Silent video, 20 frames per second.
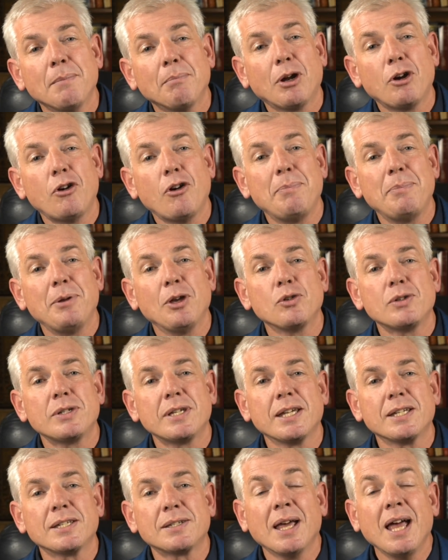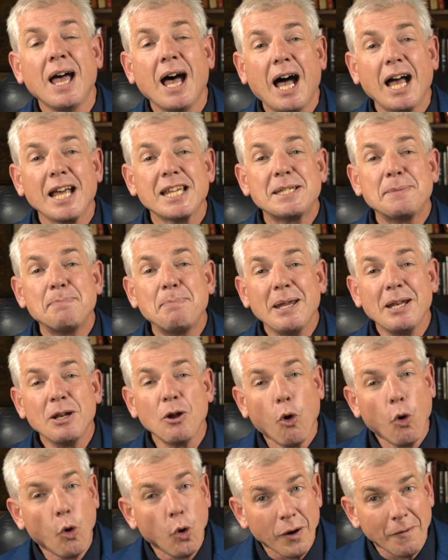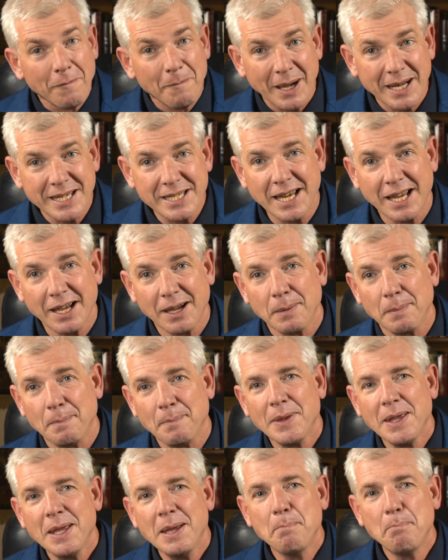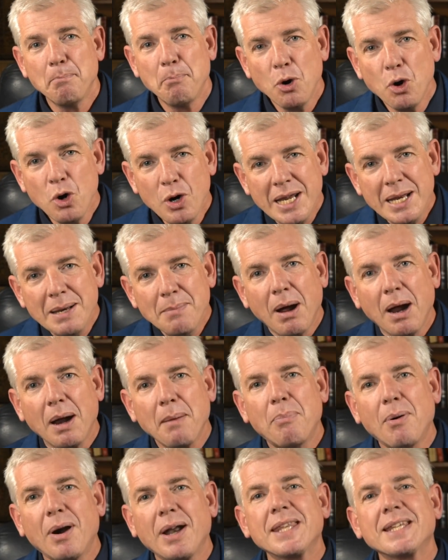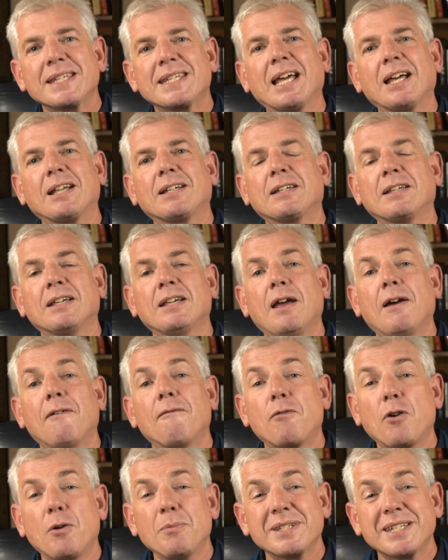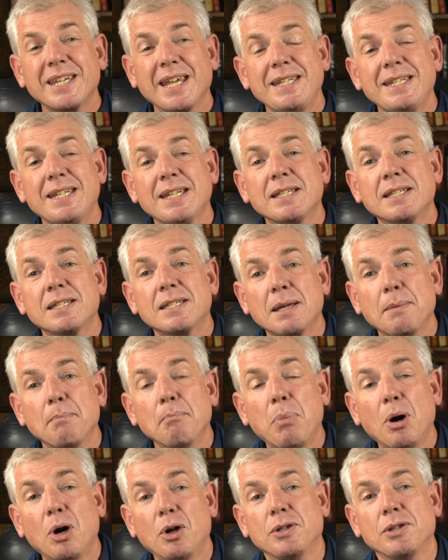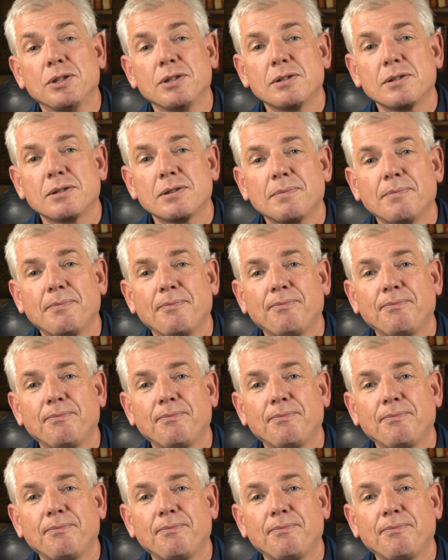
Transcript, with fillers: Padre Pio says, I spend all of my time pulling my brothers out from Satan's bonds.